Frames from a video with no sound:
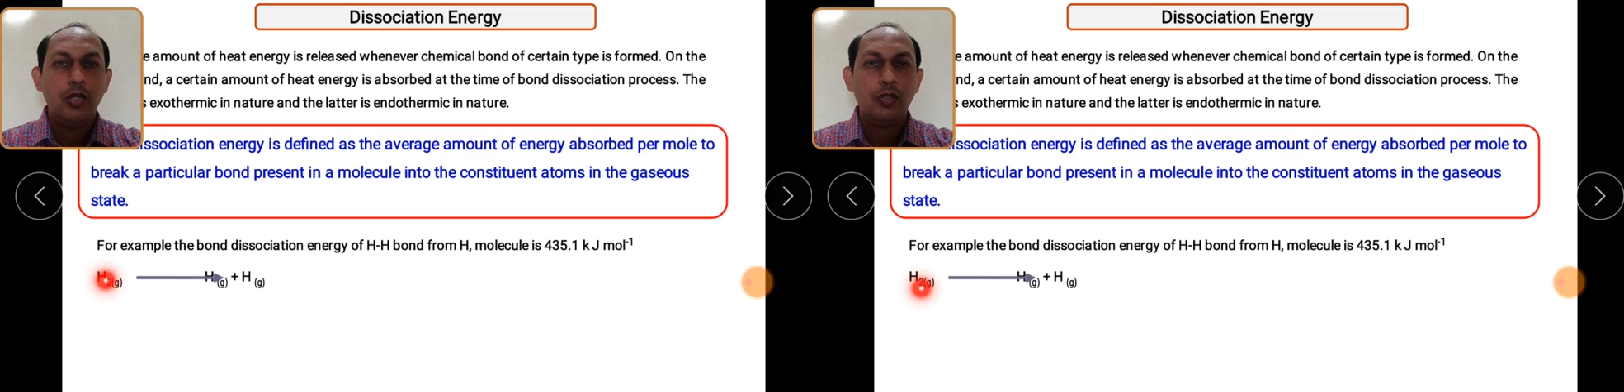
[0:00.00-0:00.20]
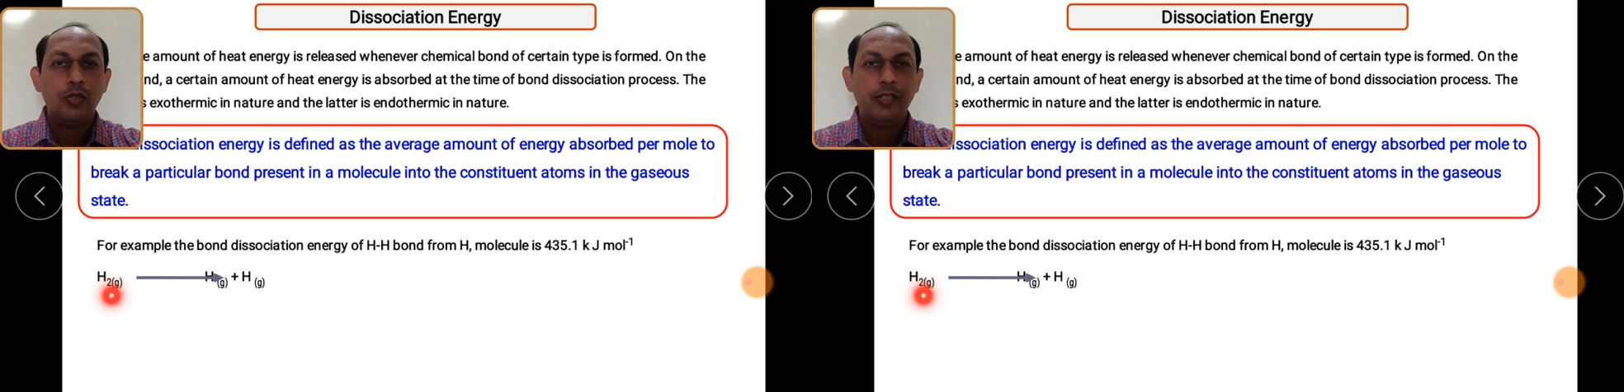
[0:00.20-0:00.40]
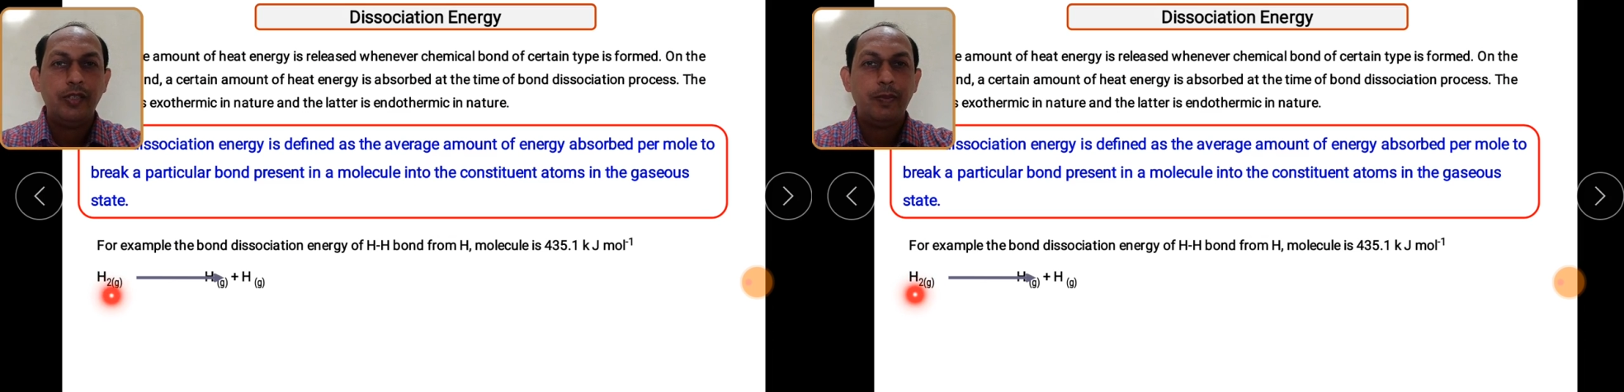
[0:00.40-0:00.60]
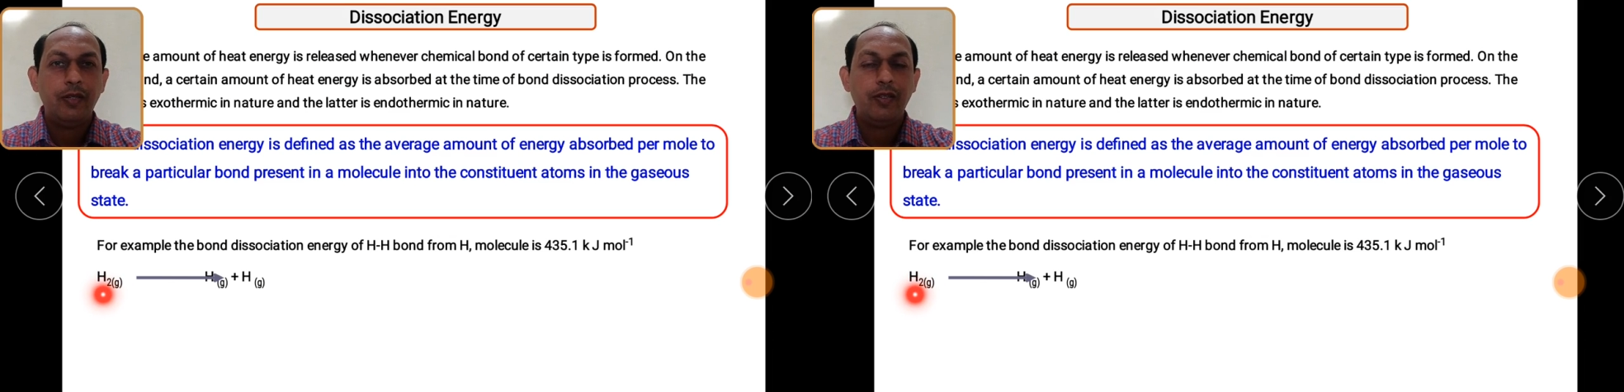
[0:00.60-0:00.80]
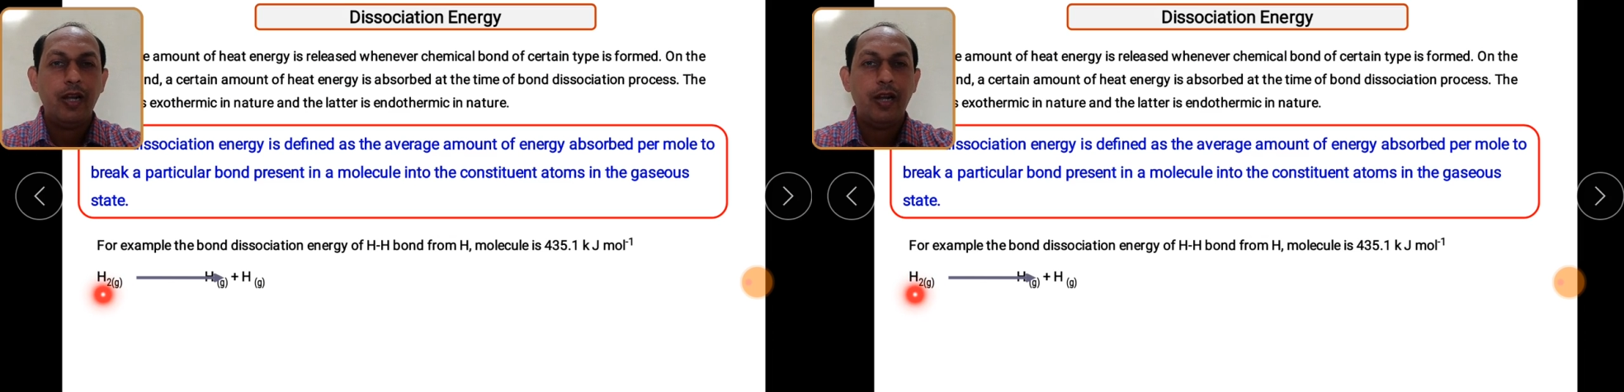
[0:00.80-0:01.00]
So this
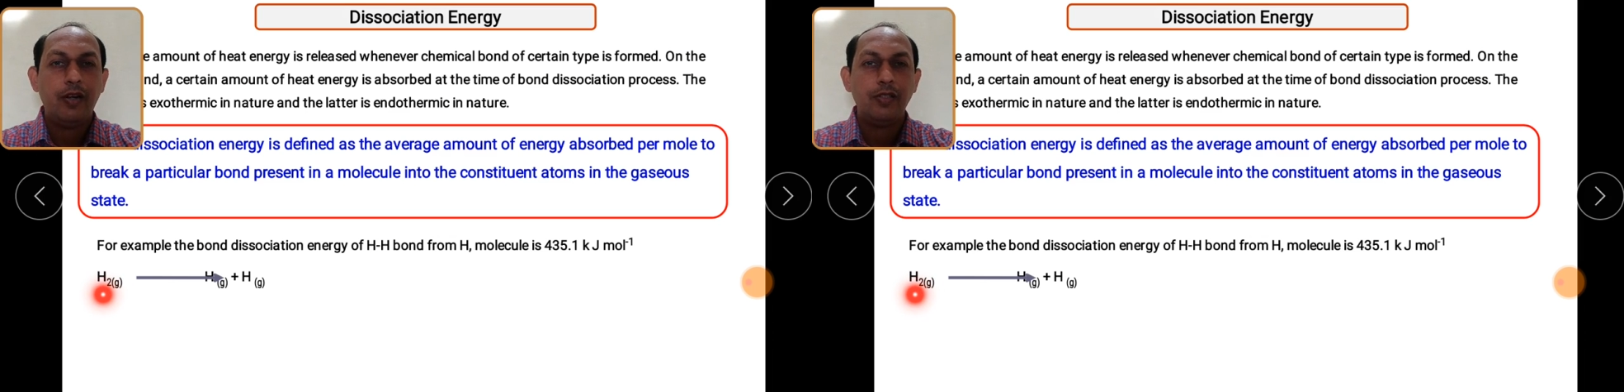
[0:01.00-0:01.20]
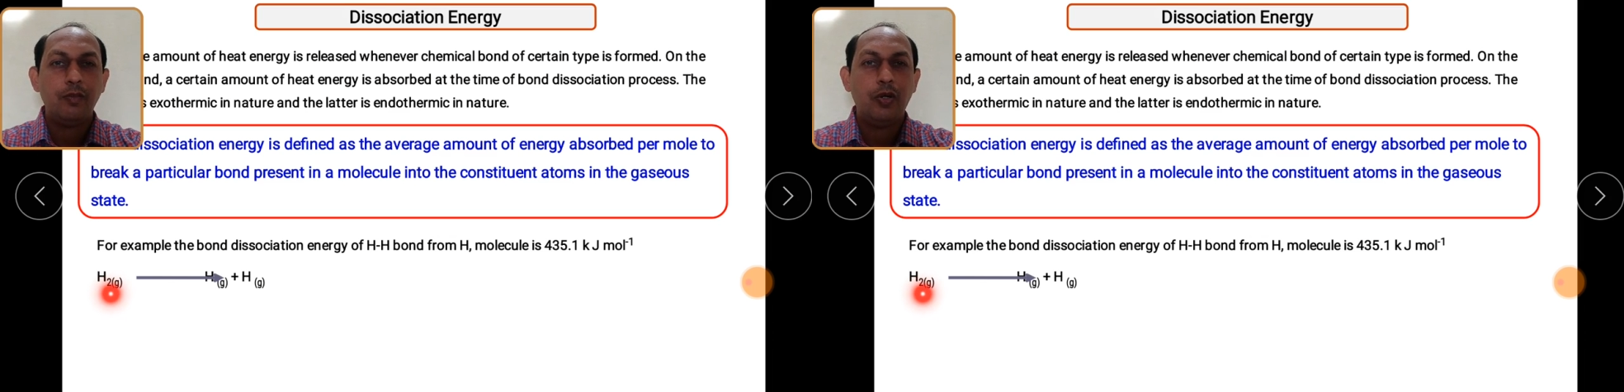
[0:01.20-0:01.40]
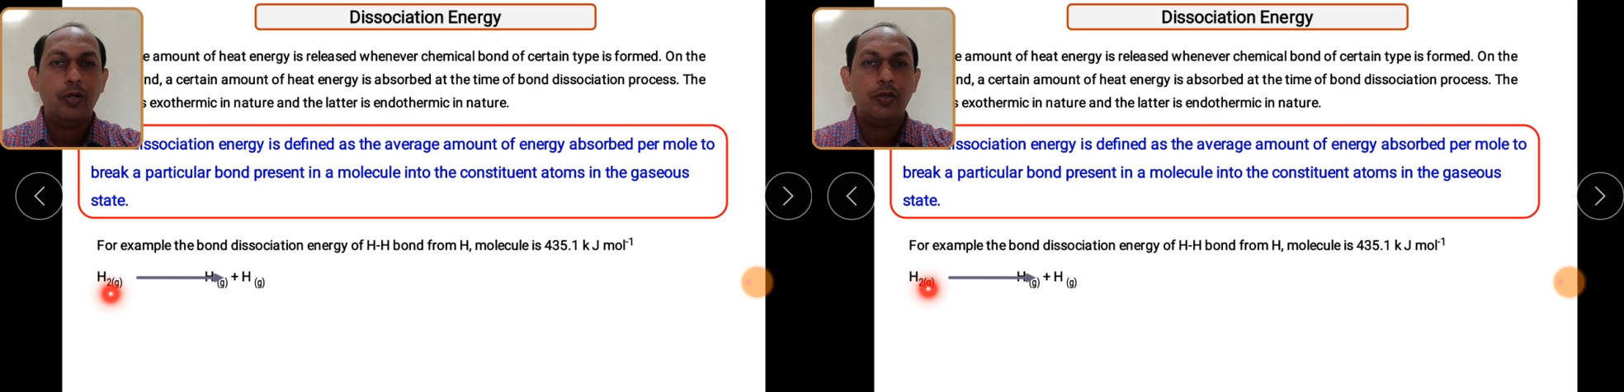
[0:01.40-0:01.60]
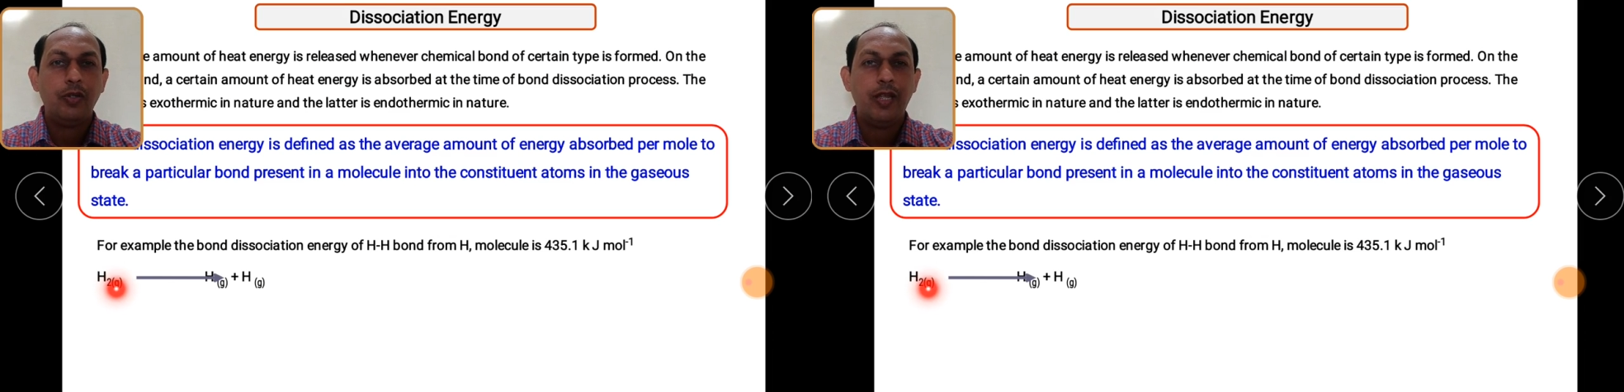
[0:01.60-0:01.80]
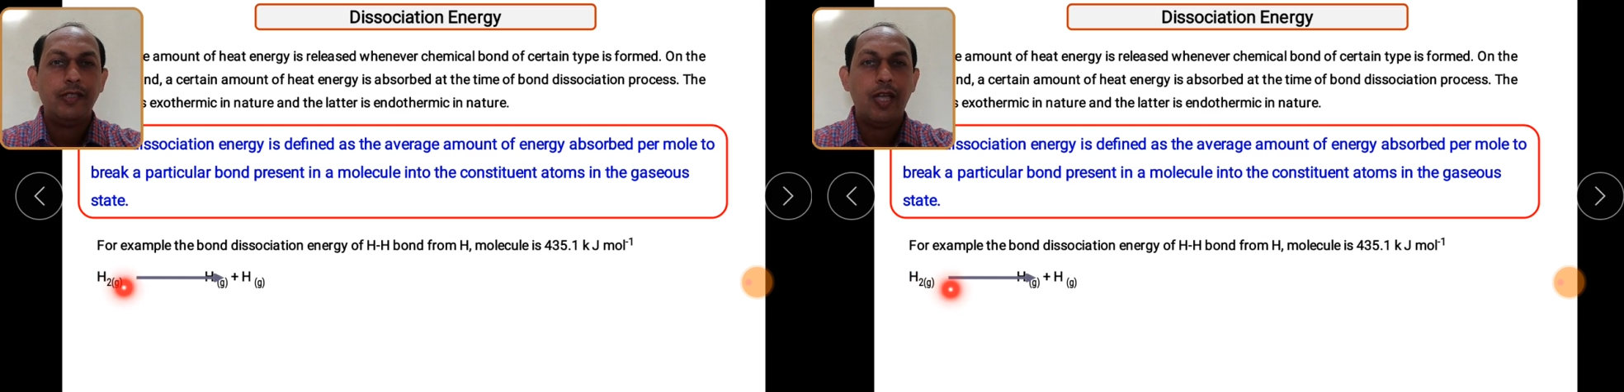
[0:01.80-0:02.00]
particular hydrogen molecule
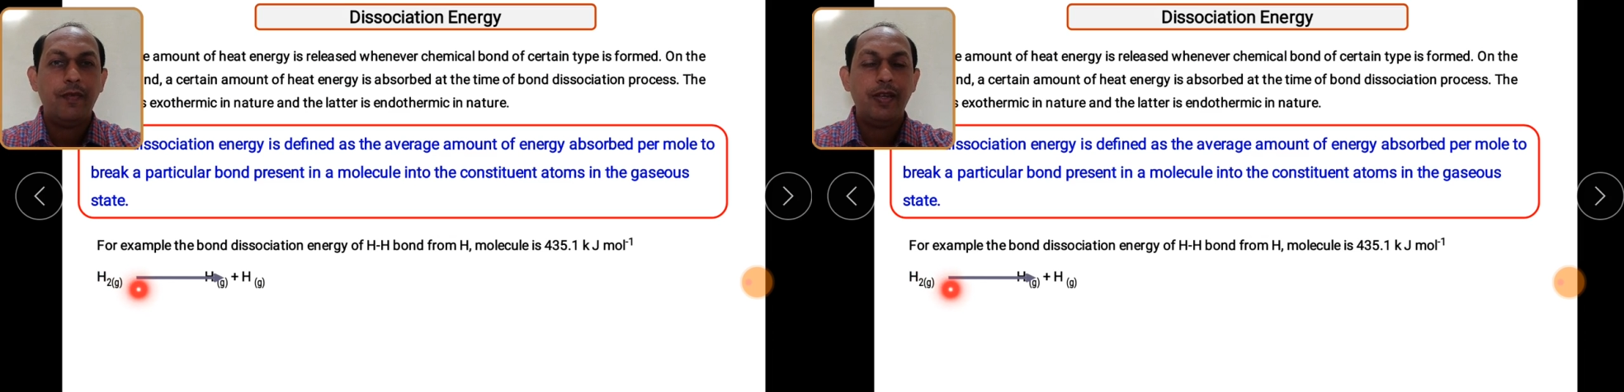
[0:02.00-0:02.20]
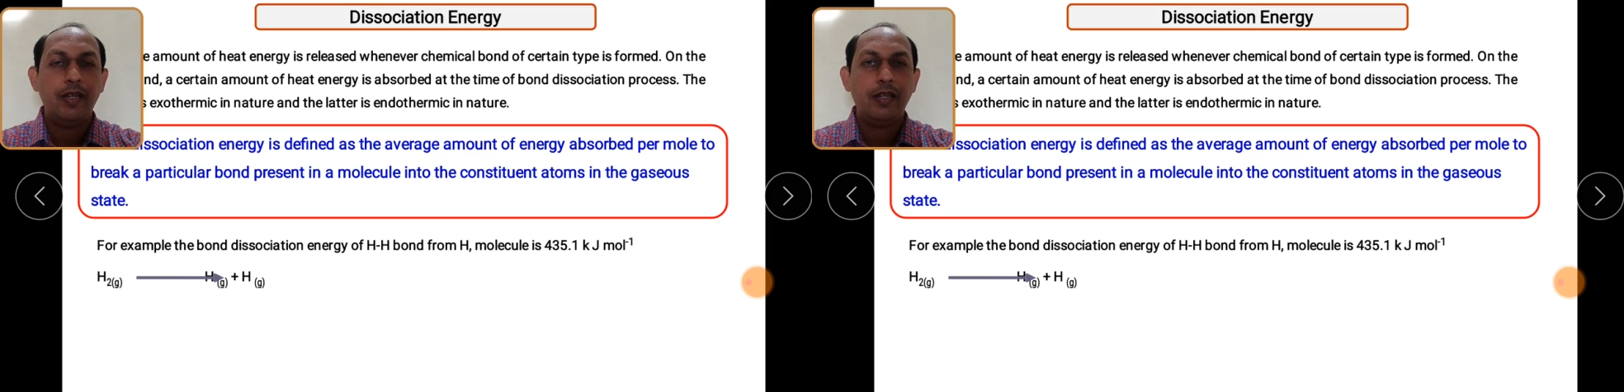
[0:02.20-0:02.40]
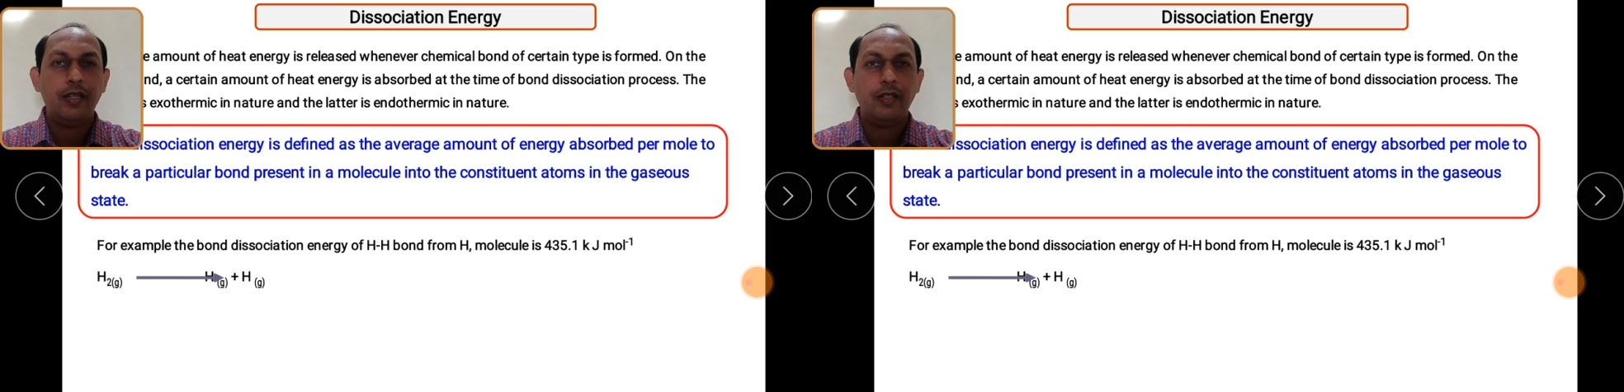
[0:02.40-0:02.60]
is having,